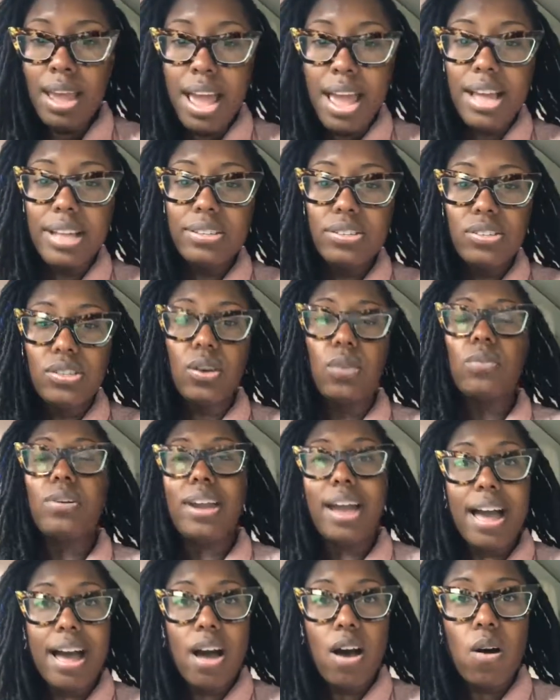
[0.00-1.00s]
And so
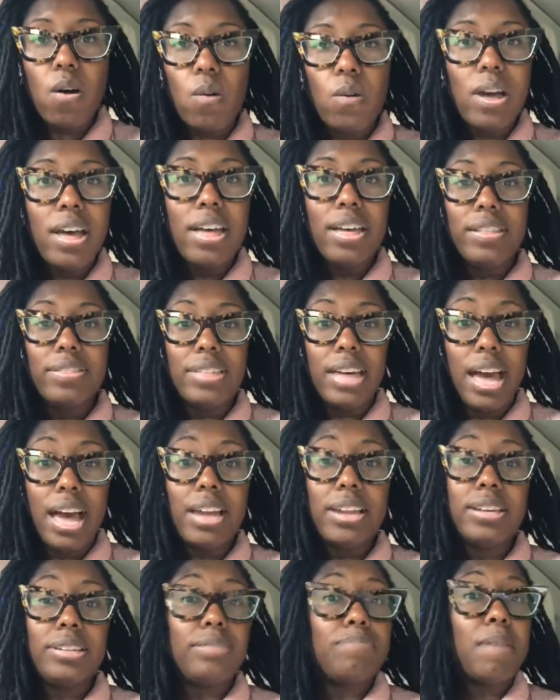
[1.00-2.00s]
now
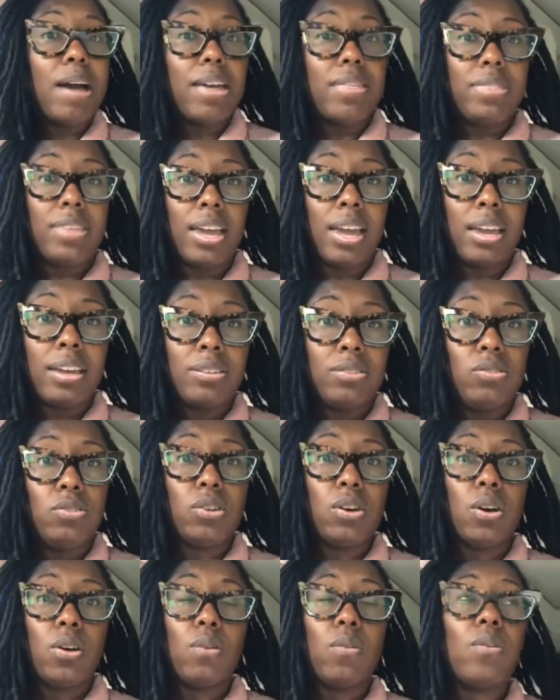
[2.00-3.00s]
that is my thing.
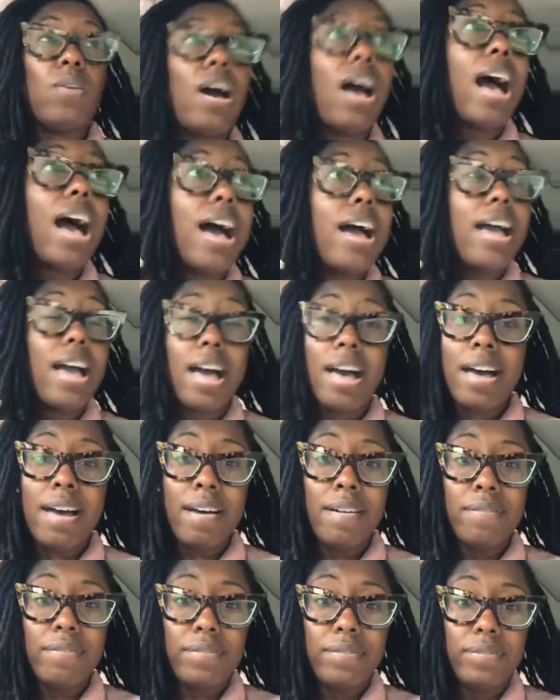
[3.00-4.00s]
So I
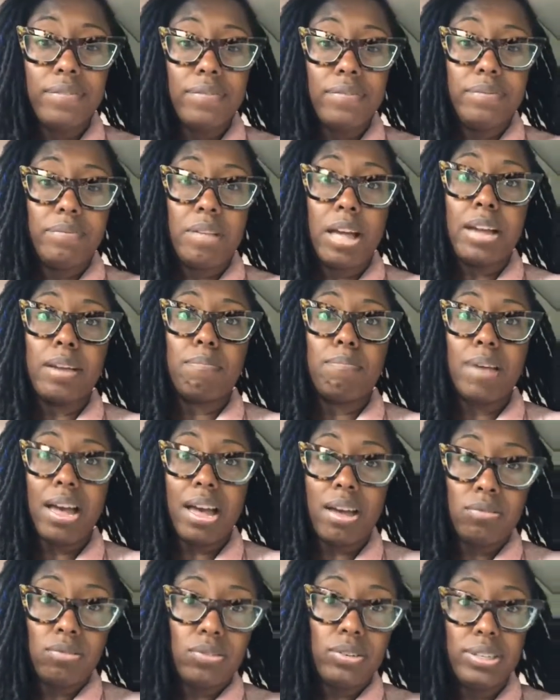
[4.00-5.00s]
have like
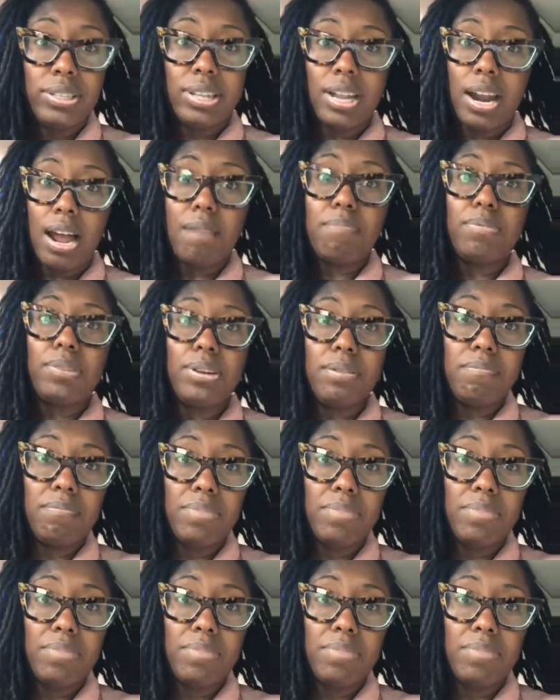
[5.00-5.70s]
boundaries that I put in